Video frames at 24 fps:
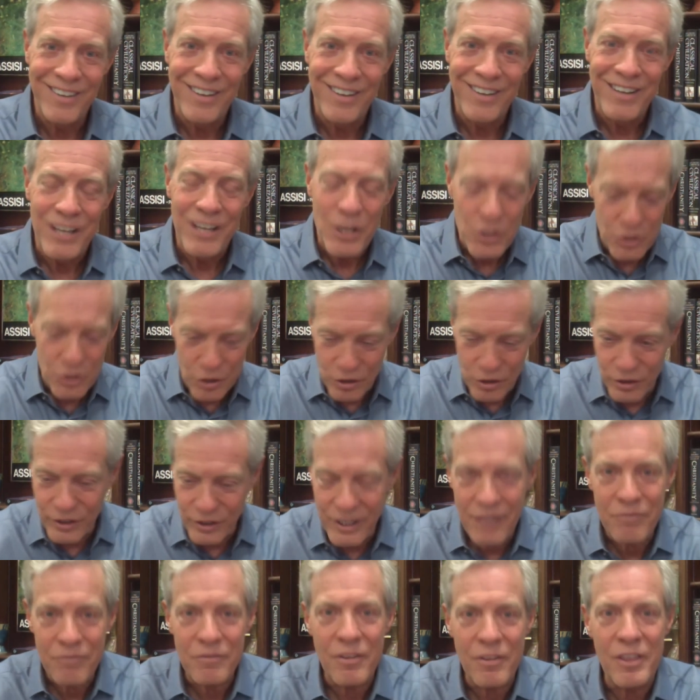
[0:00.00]
to
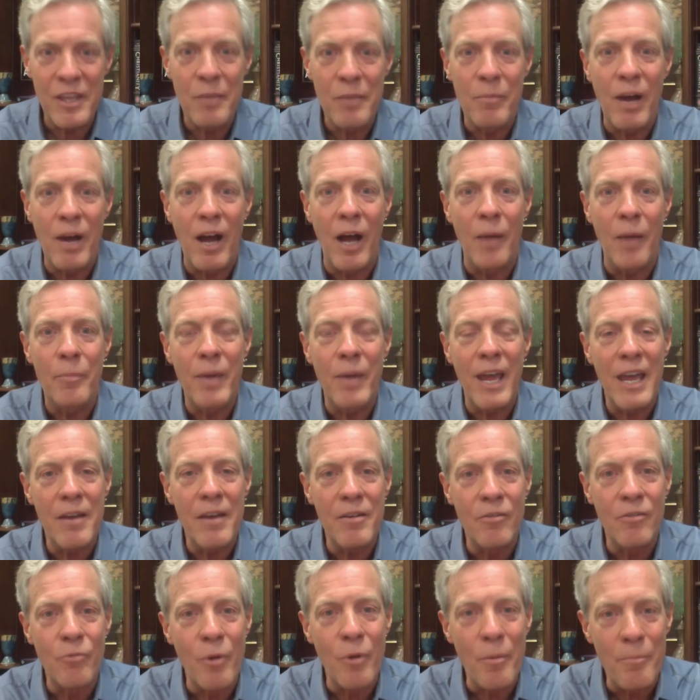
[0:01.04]
lift them up and
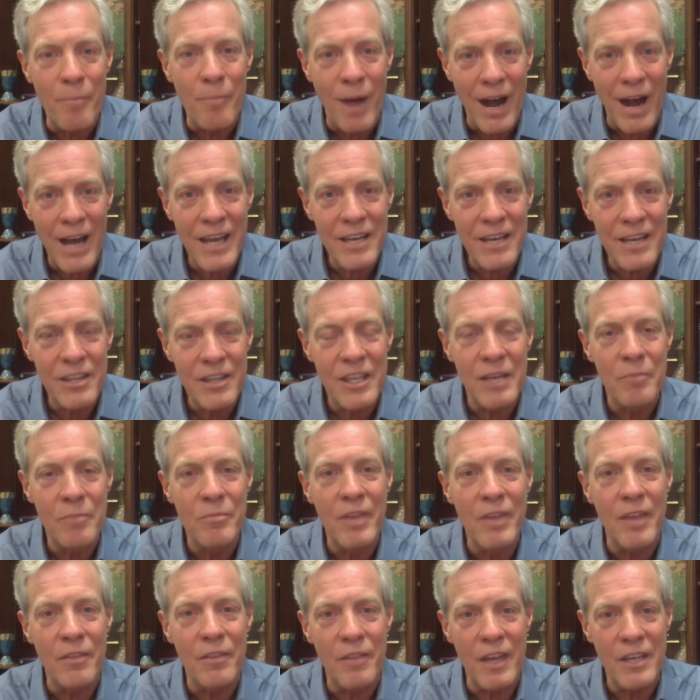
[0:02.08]
remind them that
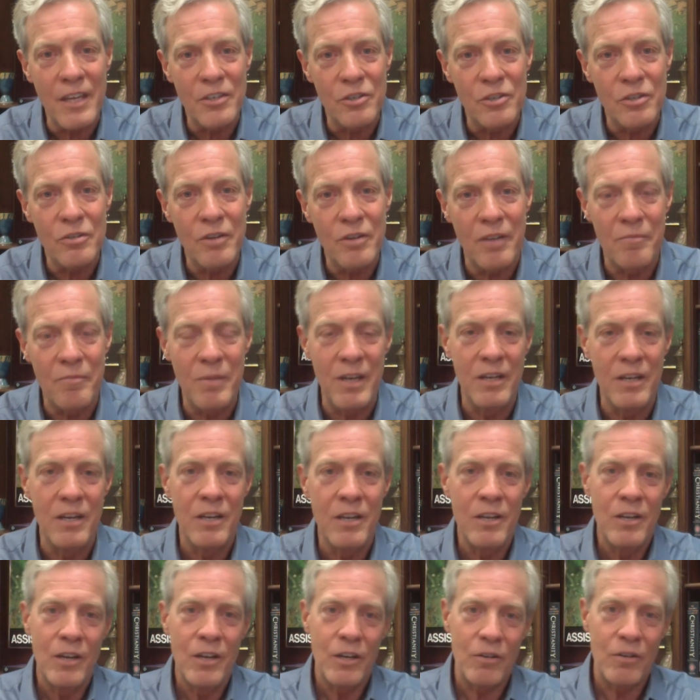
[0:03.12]
they too have been
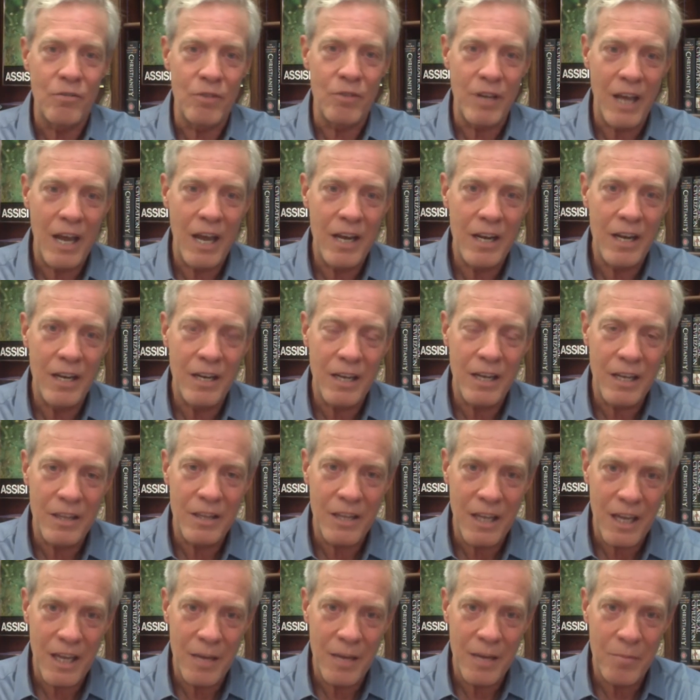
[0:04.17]
created in the
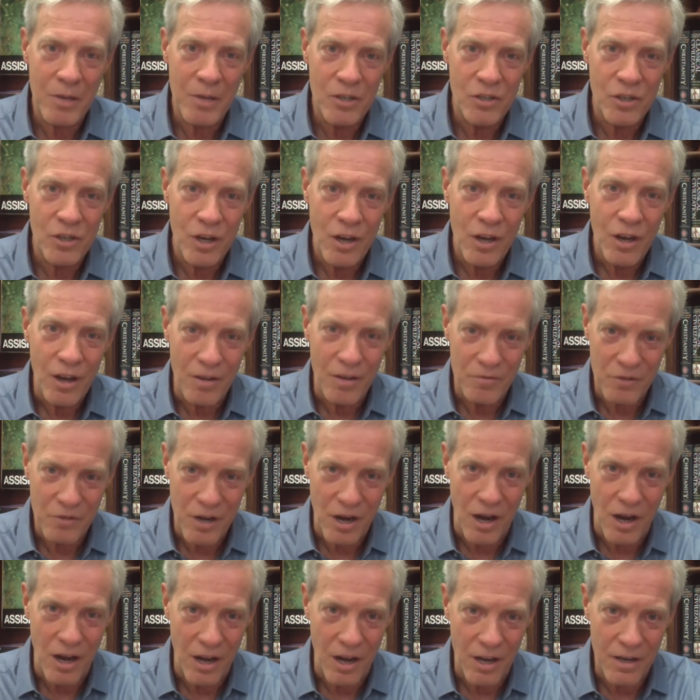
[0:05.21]
image of
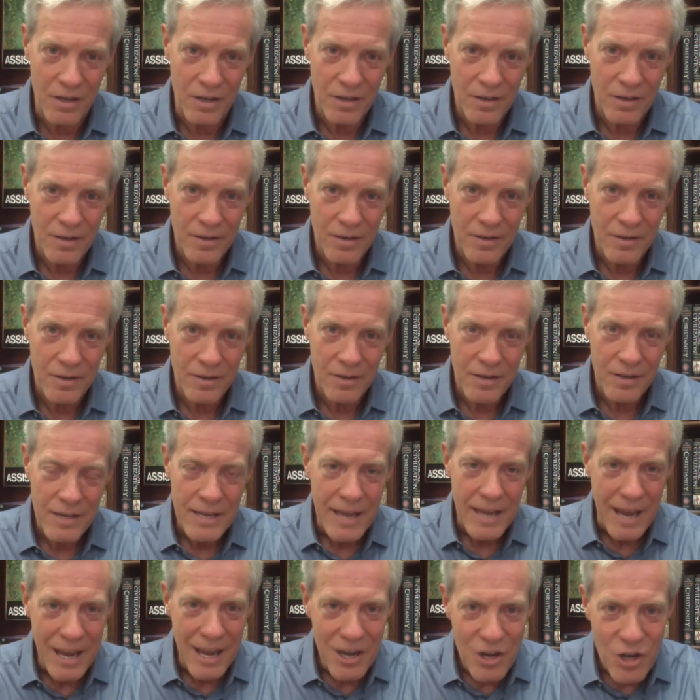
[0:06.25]
God.
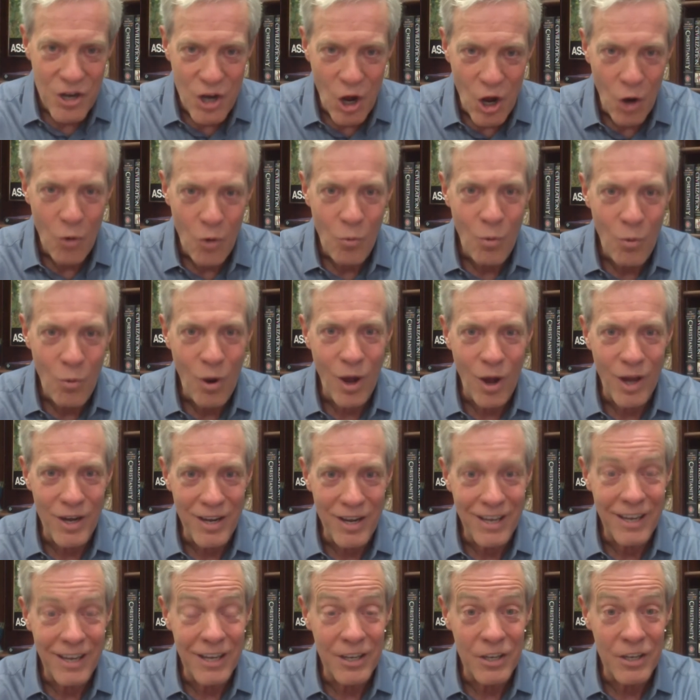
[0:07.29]
And no one
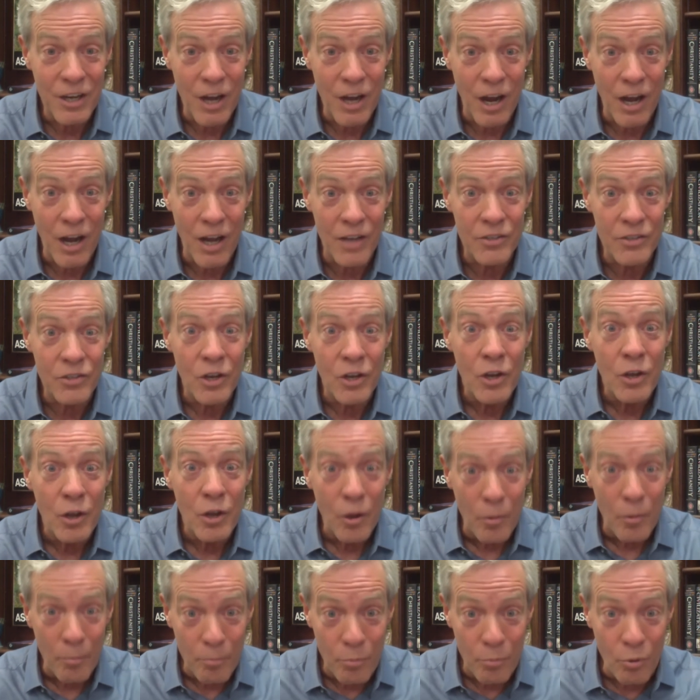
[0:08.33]
in God's
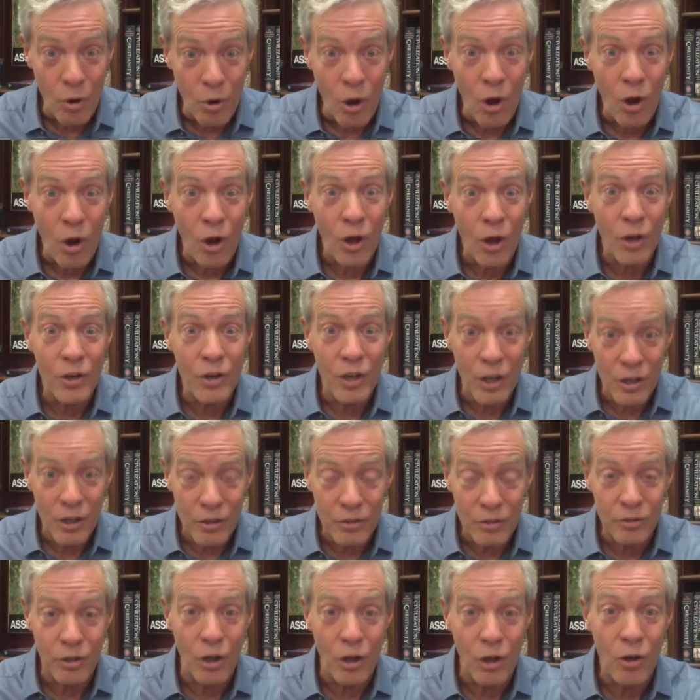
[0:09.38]
broad,
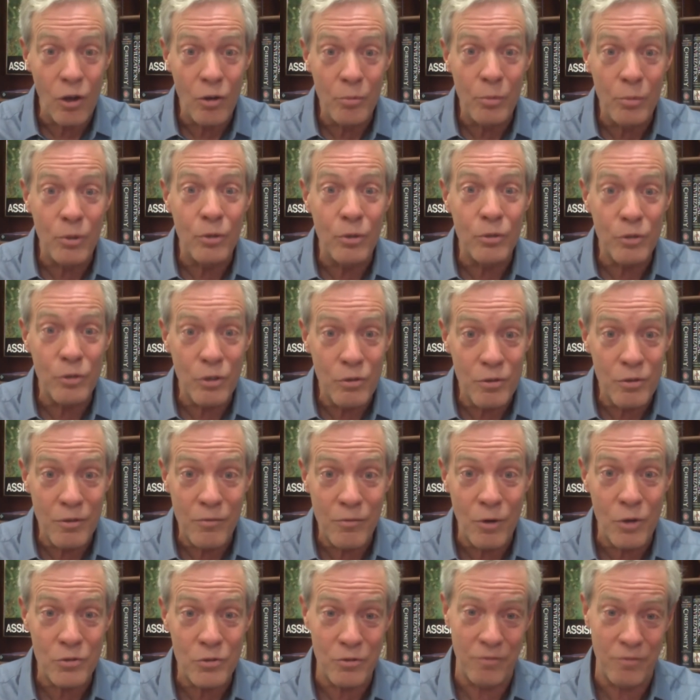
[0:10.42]
global,
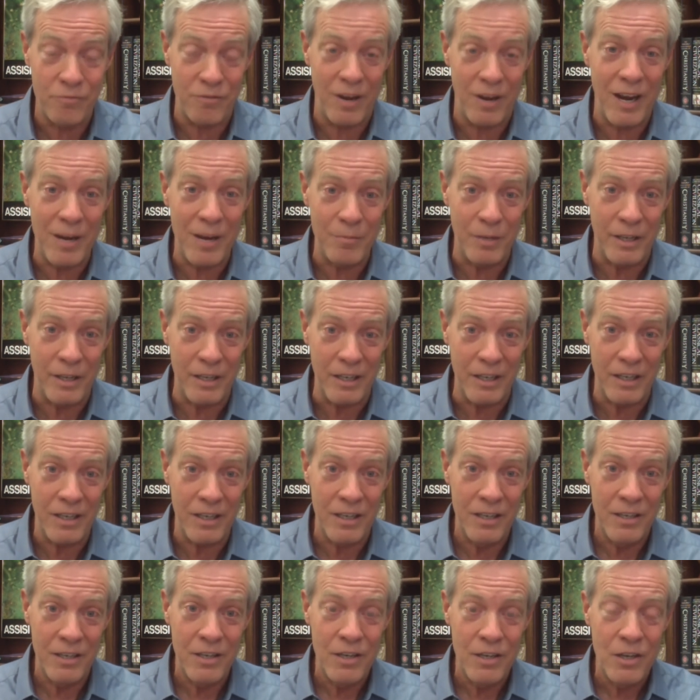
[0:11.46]
universal family
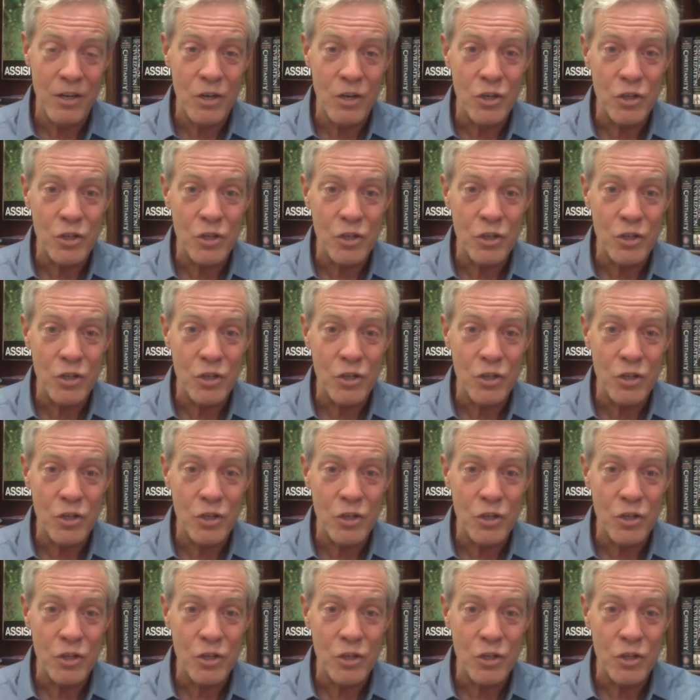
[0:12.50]
should